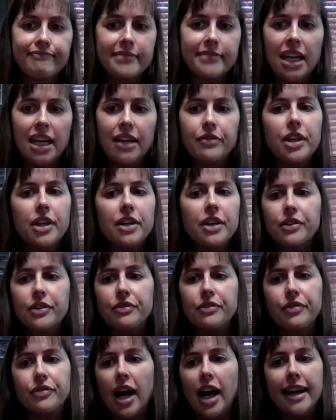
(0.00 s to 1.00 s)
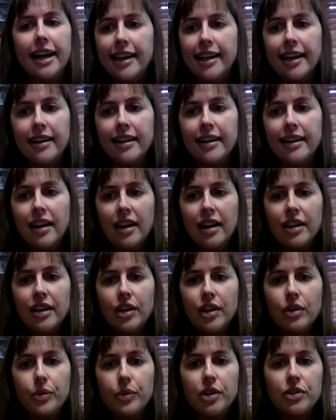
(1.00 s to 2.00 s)
every other Friday,
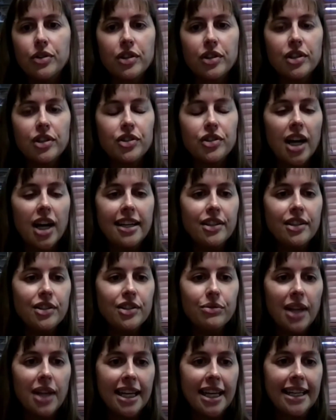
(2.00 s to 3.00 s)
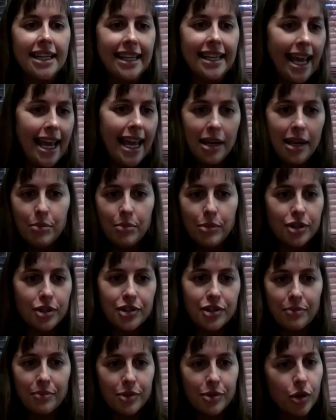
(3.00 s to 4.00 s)
we usually try to do like a game or
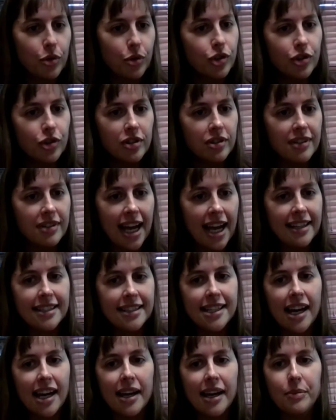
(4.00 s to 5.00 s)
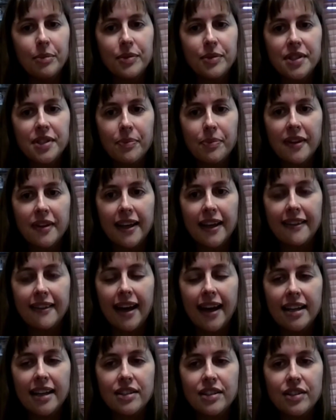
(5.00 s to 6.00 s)
some social kind of time or something like
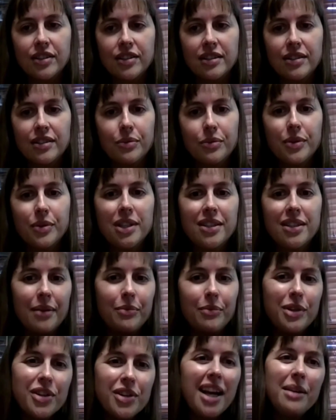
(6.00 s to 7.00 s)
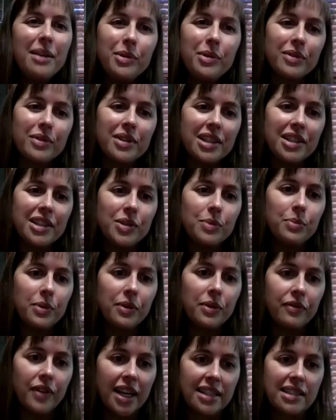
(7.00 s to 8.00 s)
that. So we try to be really super
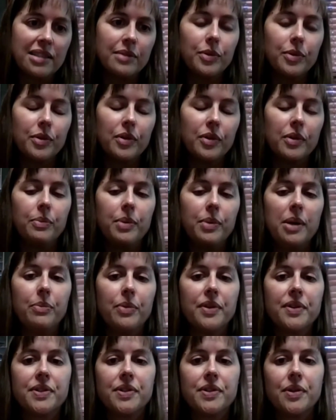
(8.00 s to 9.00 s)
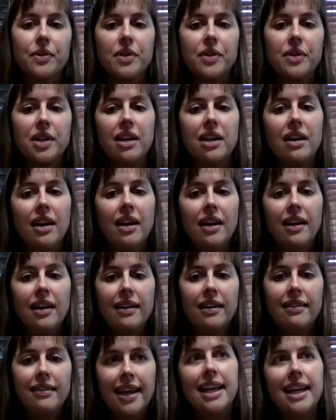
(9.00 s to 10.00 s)
flexible with people so that
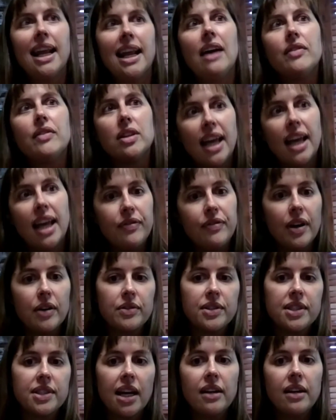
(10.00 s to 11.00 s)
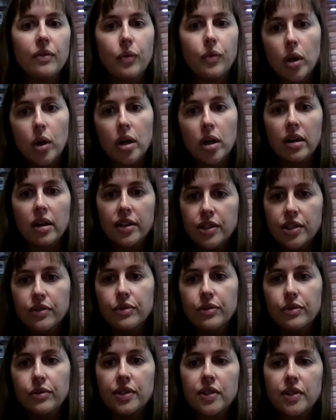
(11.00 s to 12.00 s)
they can have a life outside of work too.
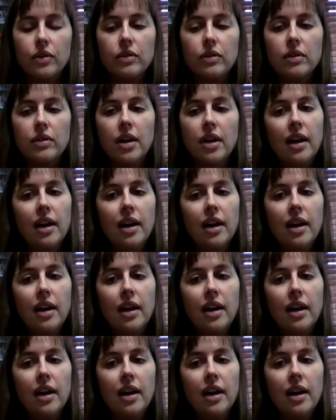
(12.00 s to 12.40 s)
So